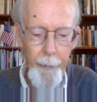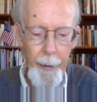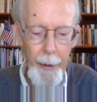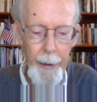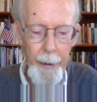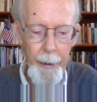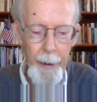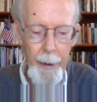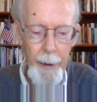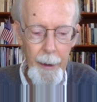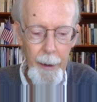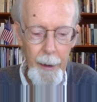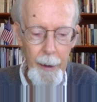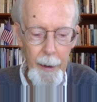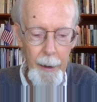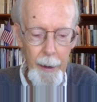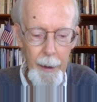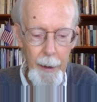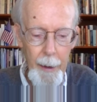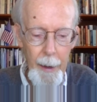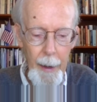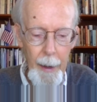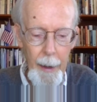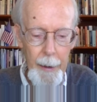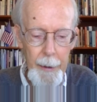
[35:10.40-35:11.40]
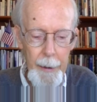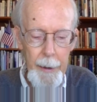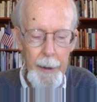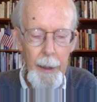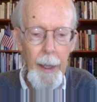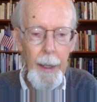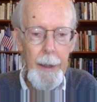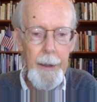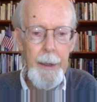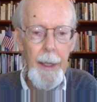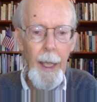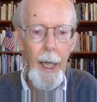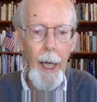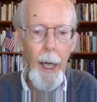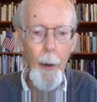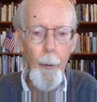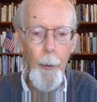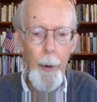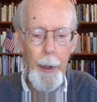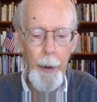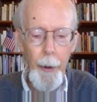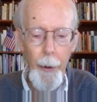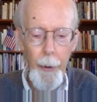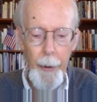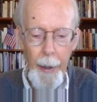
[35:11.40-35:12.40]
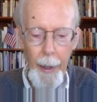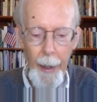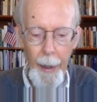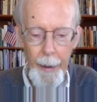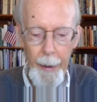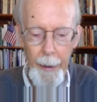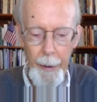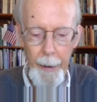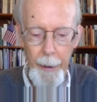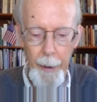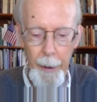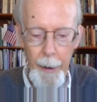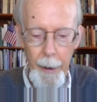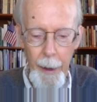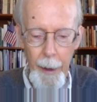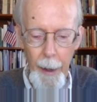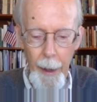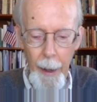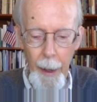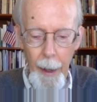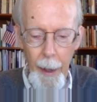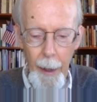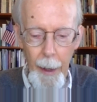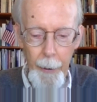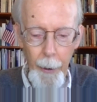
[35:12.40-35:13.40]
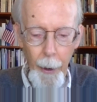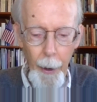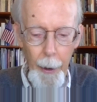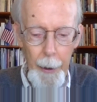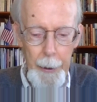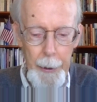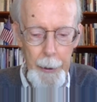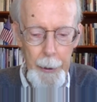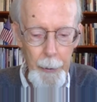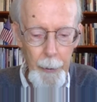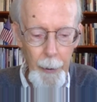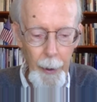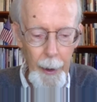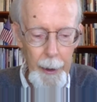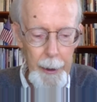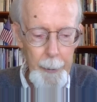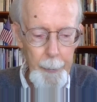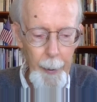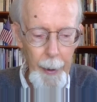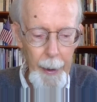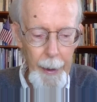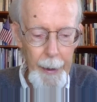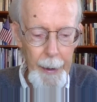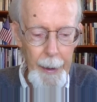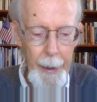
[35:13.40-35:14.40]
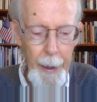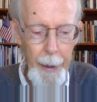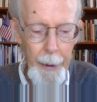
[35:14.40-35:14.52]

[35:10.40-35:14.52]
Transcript: covenant? It's how we look at it. In law school, I spent a